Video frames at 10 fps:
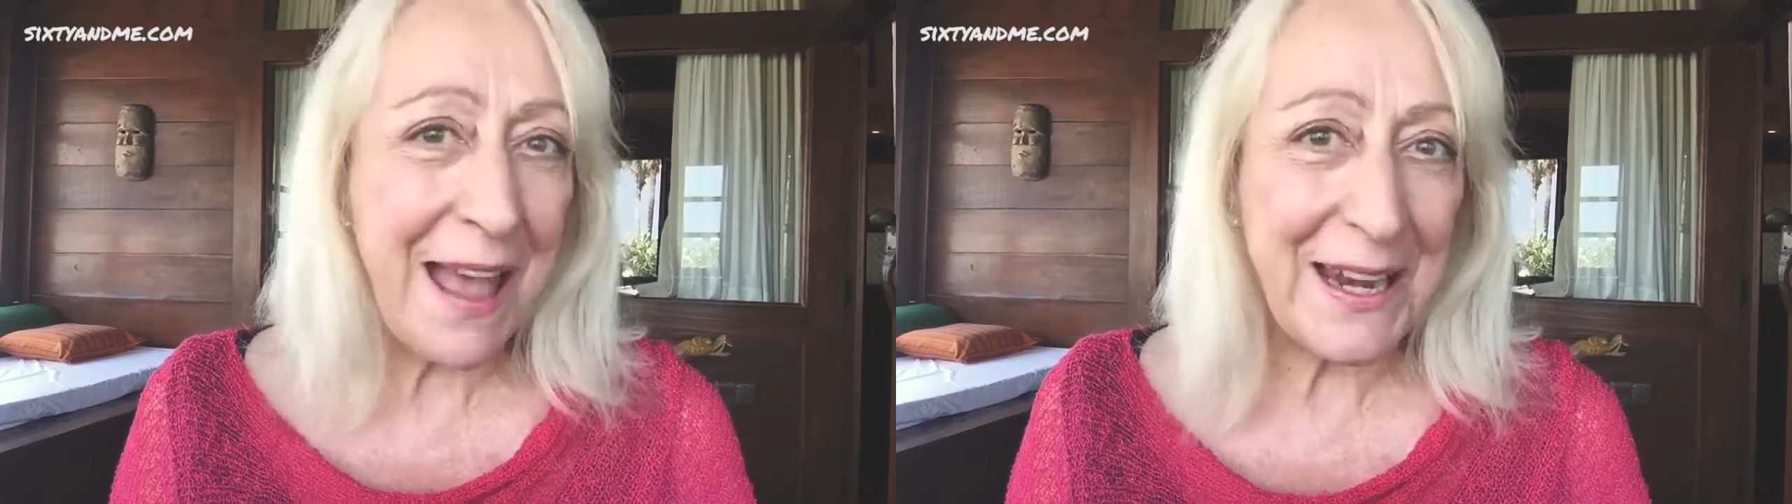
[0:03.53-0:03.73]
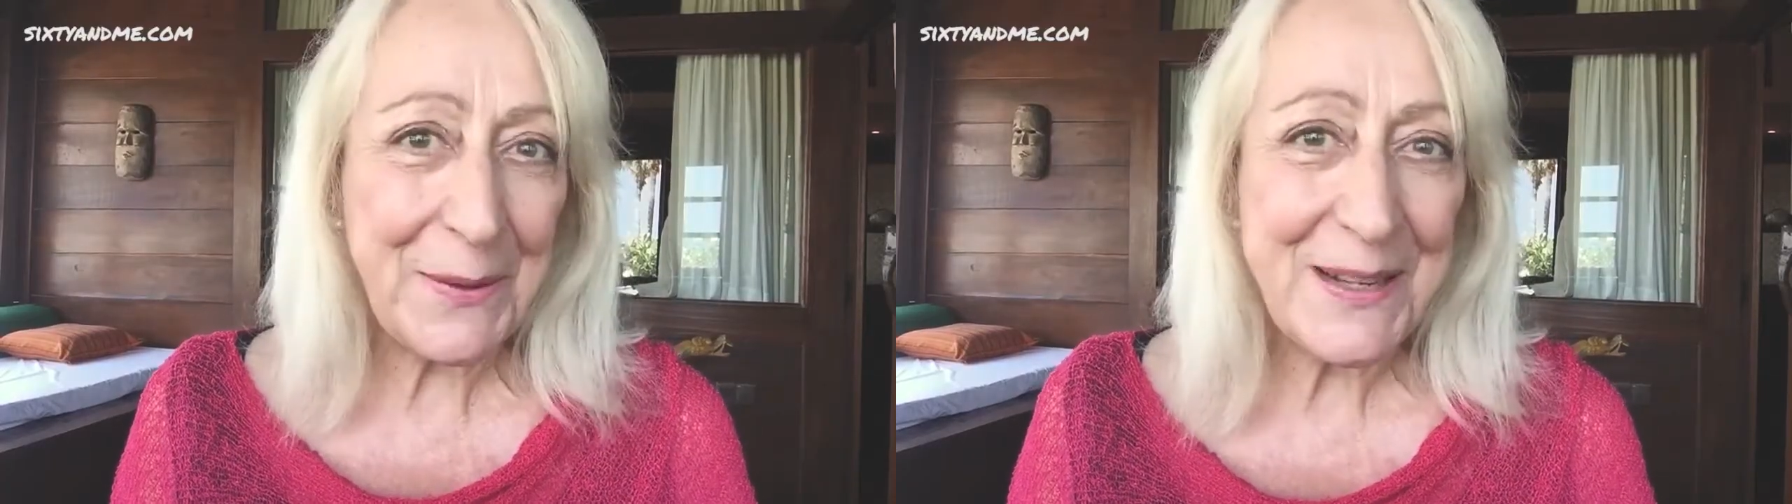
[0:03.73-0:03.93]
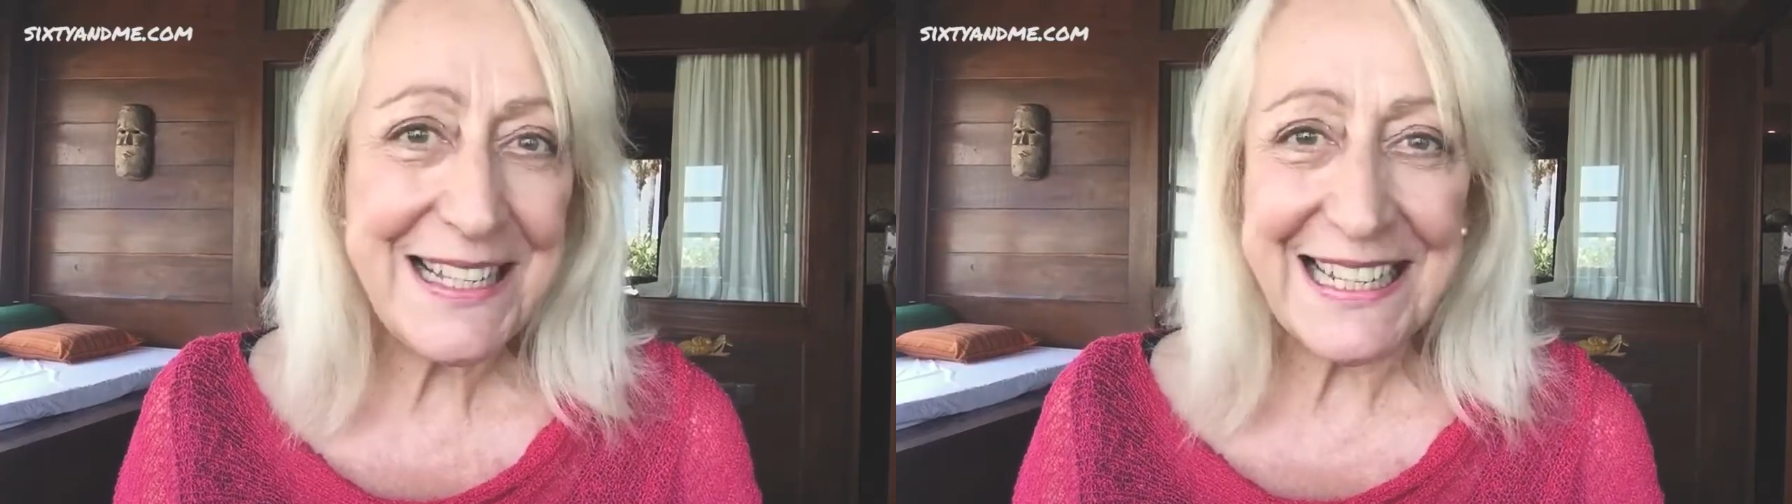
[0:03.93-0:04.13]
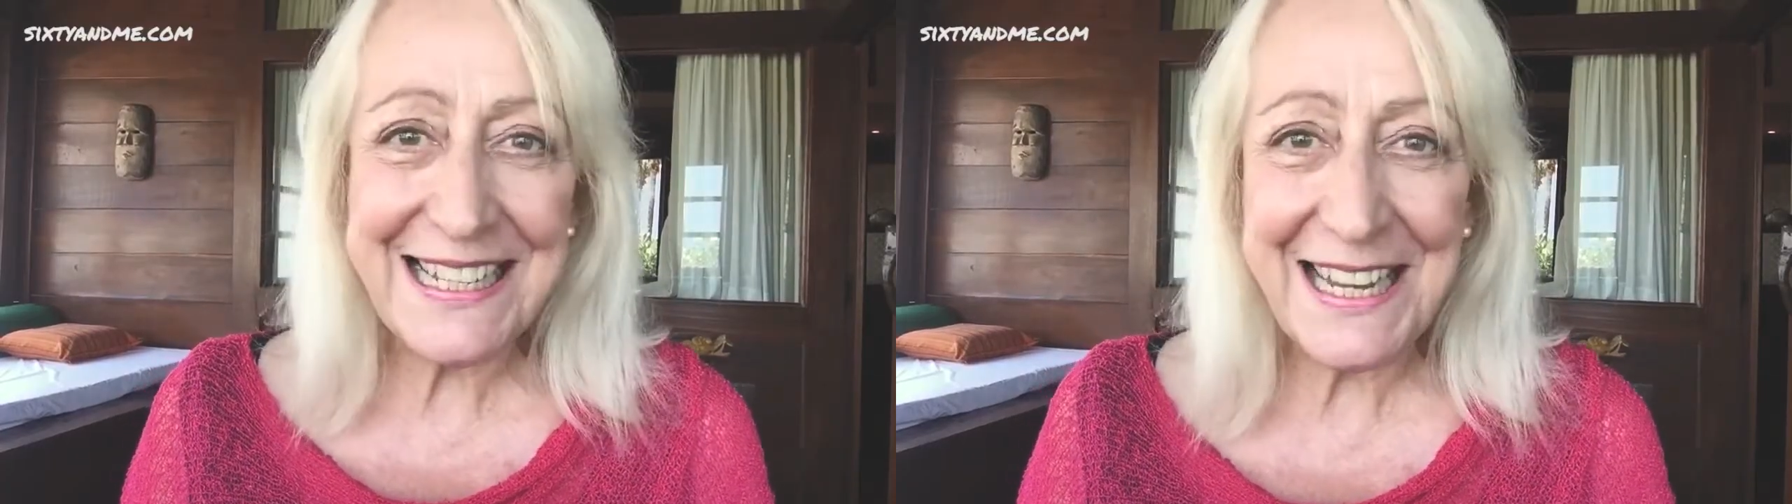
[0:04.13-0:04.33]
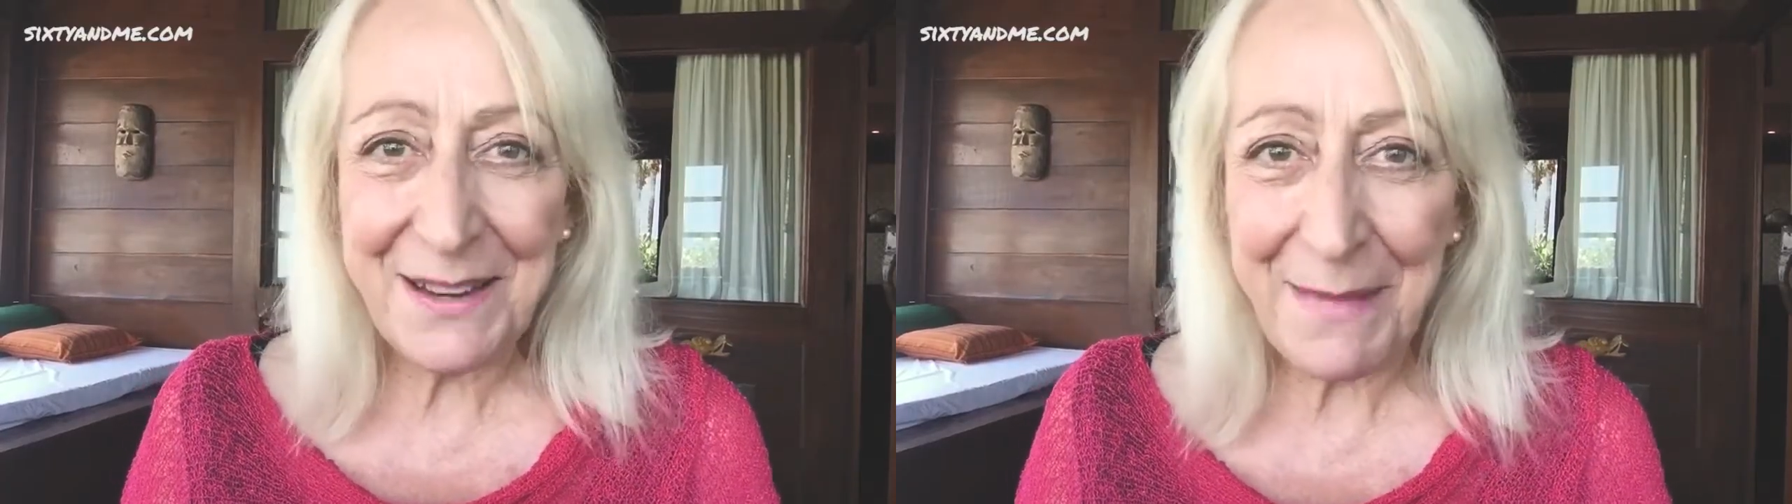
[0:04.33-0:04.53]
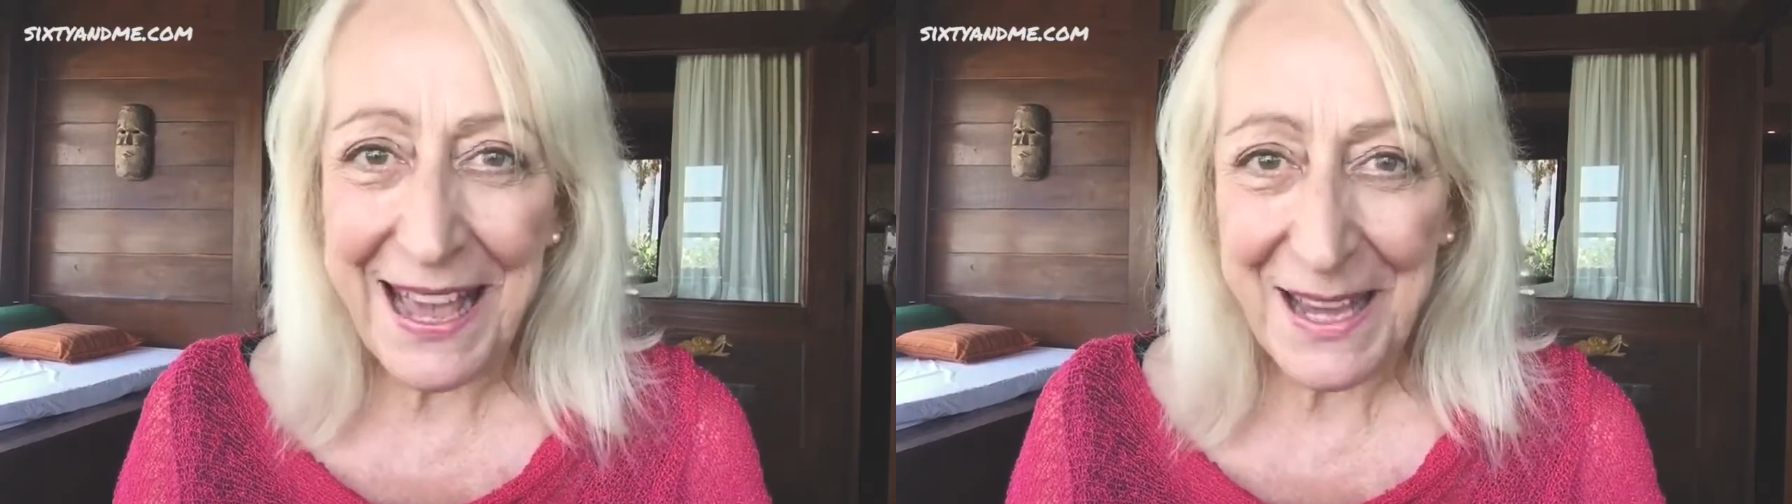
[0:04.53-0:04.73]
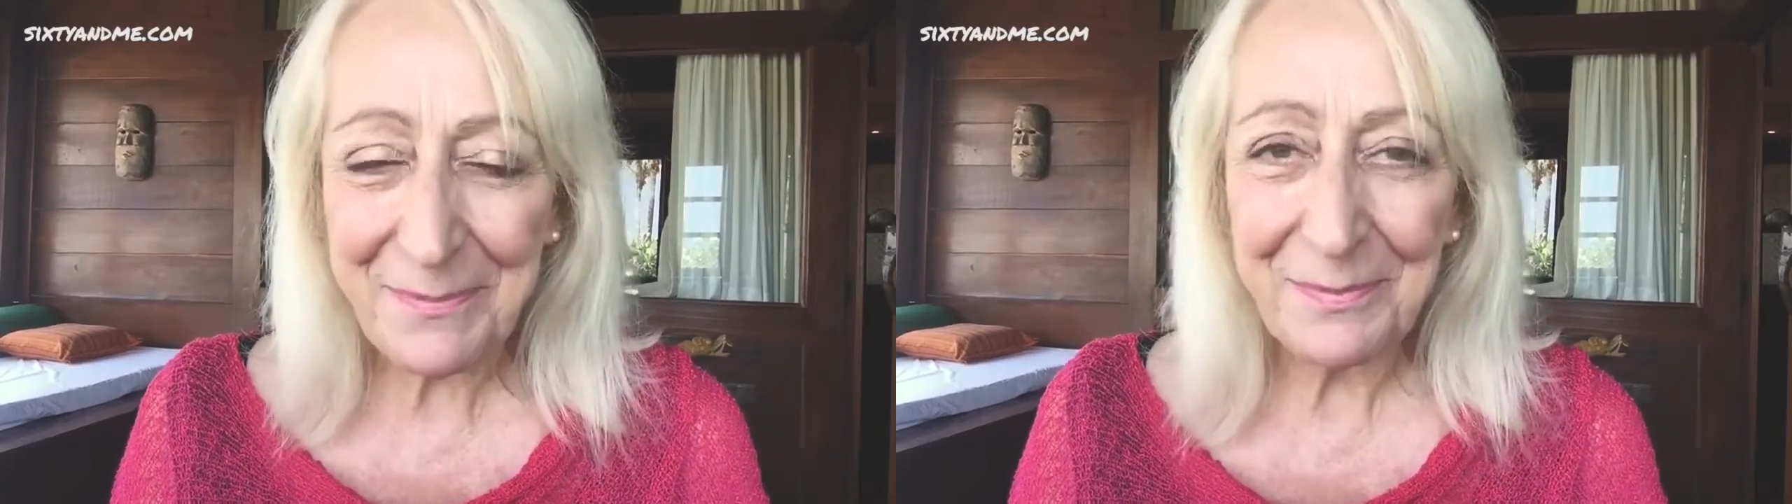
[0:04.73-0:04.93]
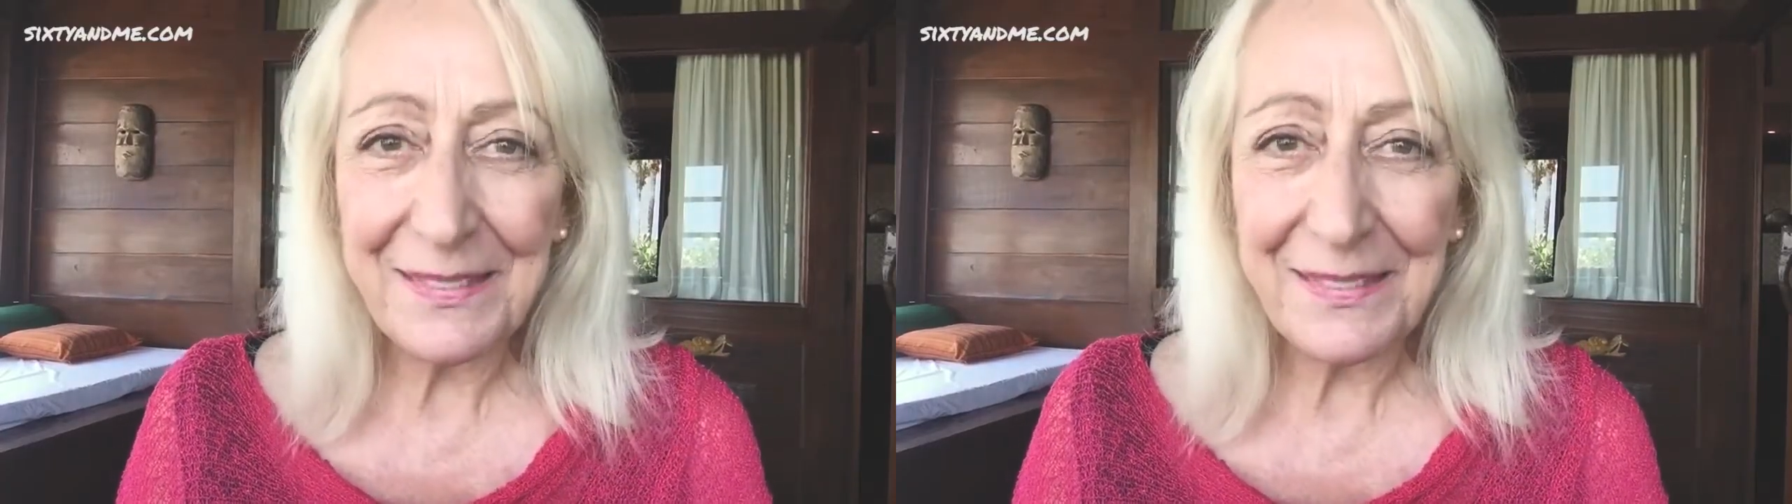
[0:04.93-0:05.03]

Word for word: Manning with 60 Me.